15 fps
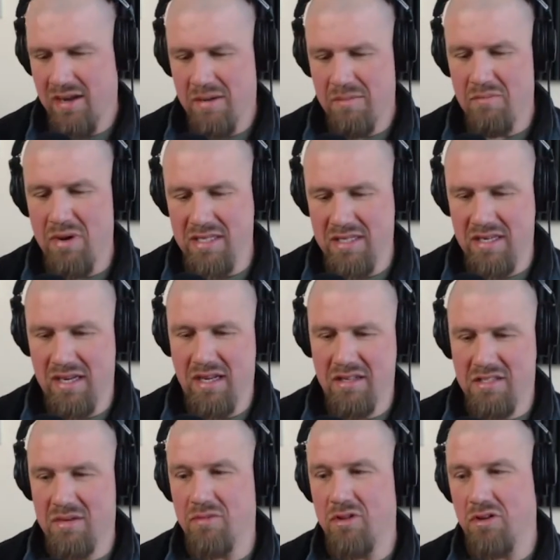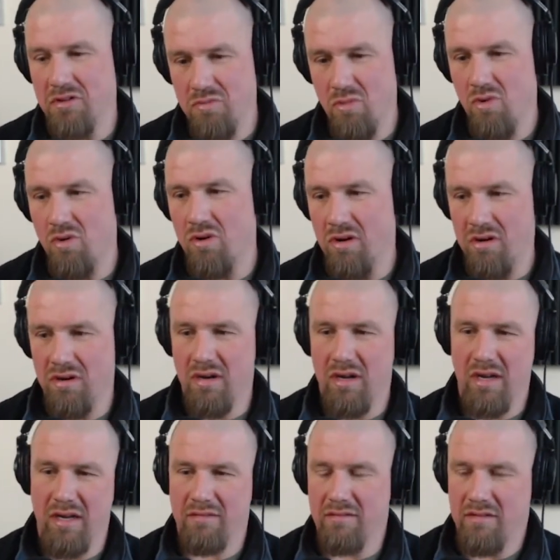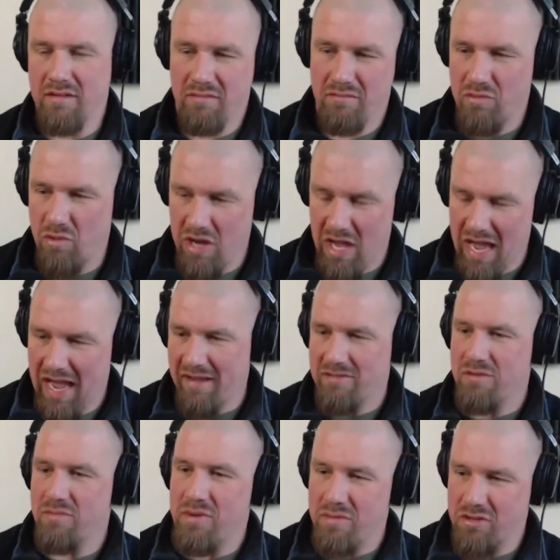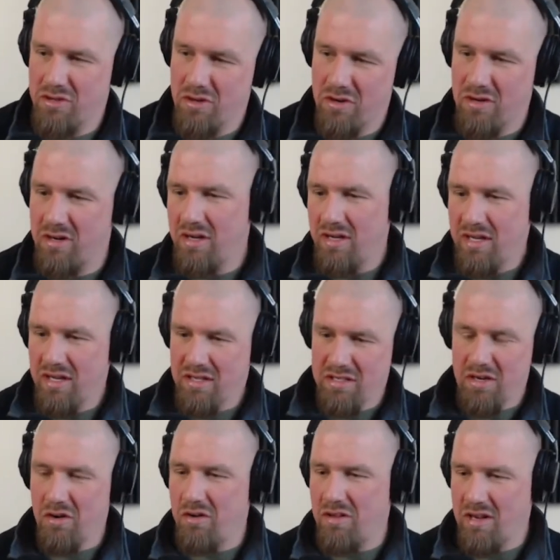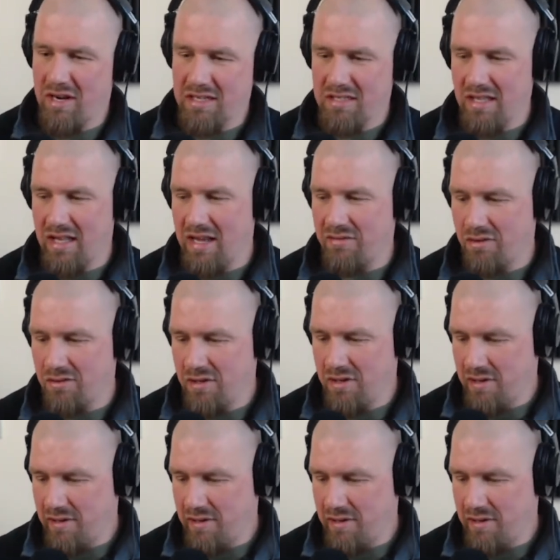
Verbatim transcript: But uh, some of those more where you have to be matured to go to the next level.